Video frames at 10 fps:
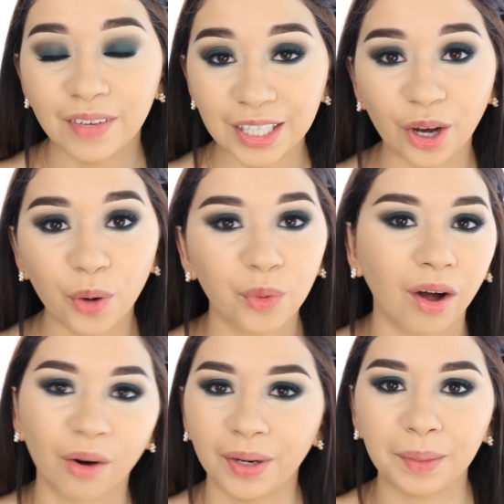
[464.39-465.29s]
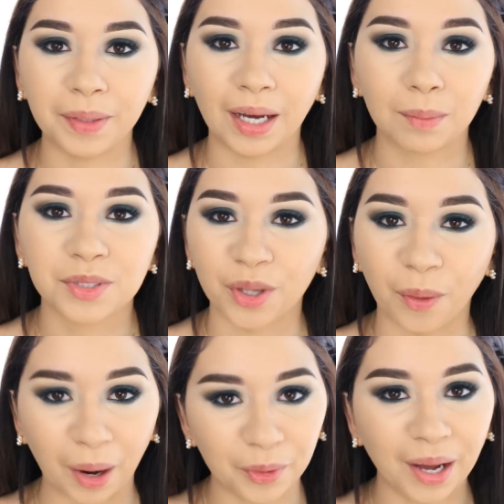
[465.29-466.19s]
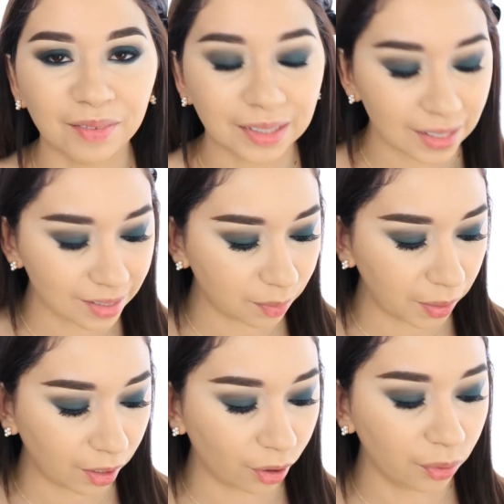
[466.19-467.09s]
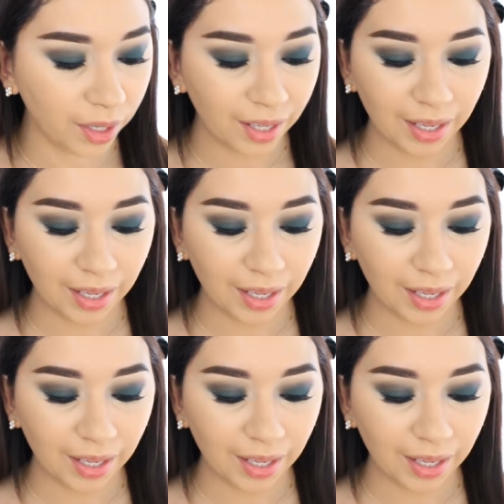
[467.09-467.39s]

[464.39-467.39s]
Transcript: video will already be up, so I will have it listed below.